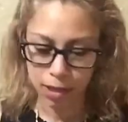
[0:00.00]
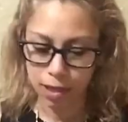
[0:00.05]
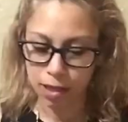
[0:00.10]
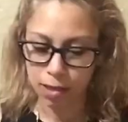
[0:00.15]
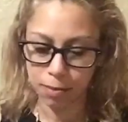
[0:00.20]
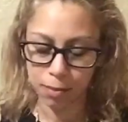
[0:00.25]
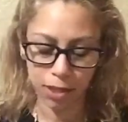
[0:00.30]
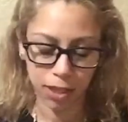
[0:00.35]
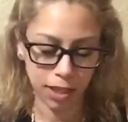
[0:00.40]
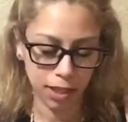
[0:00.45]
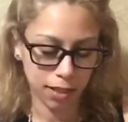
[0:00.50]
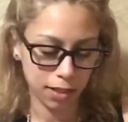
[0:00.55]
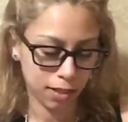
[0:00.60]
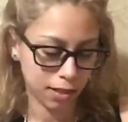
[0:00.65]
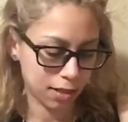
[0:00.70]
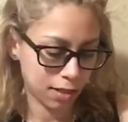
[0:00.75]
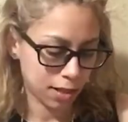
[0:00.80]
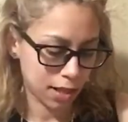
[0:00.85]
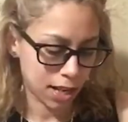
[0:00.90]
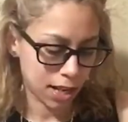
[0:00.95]
I mean,
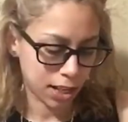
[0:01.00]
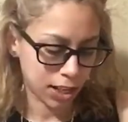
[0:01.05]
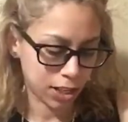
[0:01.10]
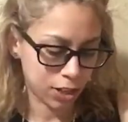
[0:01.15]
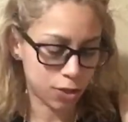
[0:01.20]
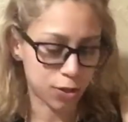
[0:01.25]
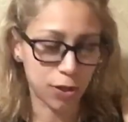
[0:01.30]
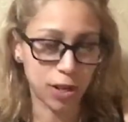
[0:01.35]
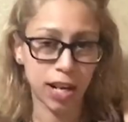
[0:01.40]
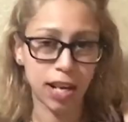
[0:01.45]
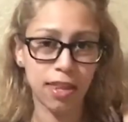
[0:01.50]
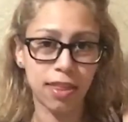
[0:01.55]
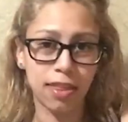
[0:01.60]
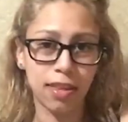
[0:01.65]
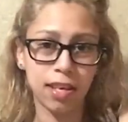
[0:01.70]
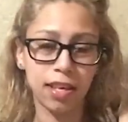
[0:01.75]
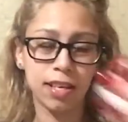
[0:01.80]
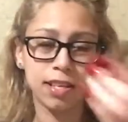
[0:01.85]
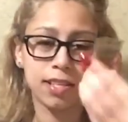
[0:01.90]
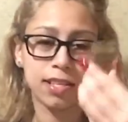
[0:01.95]
I can try
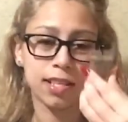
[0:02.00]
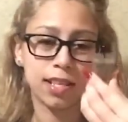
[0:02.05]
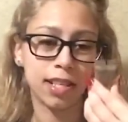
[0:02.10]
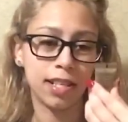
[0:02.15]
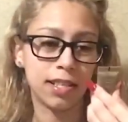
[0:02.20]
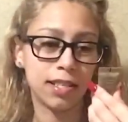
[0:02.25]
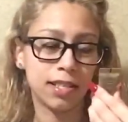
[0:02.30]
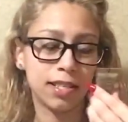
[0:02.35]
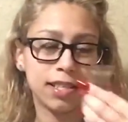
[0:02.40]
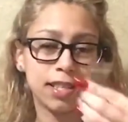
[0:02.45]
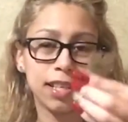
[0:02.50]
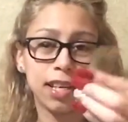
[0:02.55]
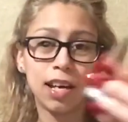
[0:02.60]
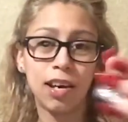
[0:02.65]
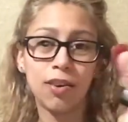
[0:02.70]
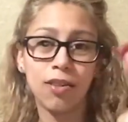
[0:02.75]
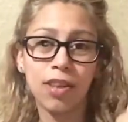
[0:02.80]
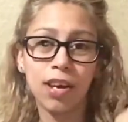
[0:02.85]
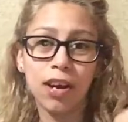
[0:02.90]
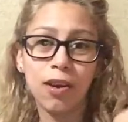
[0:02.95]
this and see
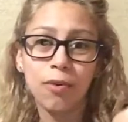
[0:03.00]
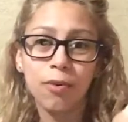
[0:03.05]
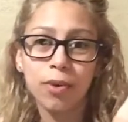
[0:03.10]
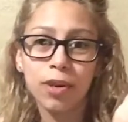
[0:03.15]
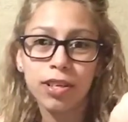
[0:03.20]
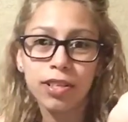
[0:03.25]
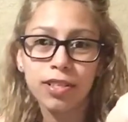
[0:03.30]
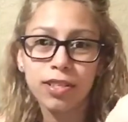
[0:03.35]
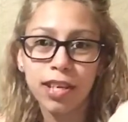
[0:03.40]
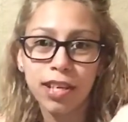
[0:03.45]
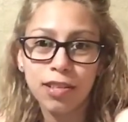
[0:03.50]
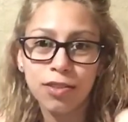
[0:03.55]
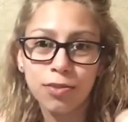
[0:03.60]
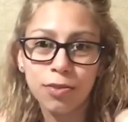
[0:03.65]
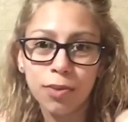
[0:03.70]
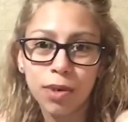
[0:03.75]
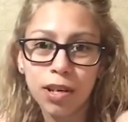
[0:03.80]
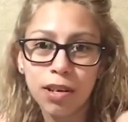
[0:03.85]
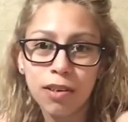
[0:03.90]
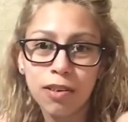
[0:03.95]
how that works as
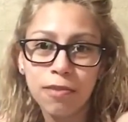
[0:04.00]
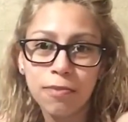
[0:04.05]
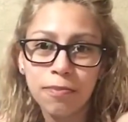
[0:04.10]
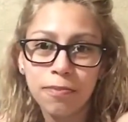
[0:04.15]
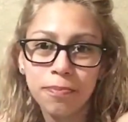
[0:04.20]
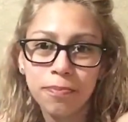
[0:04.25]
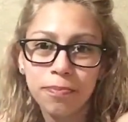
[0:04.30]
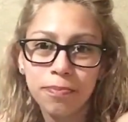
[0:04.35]
well.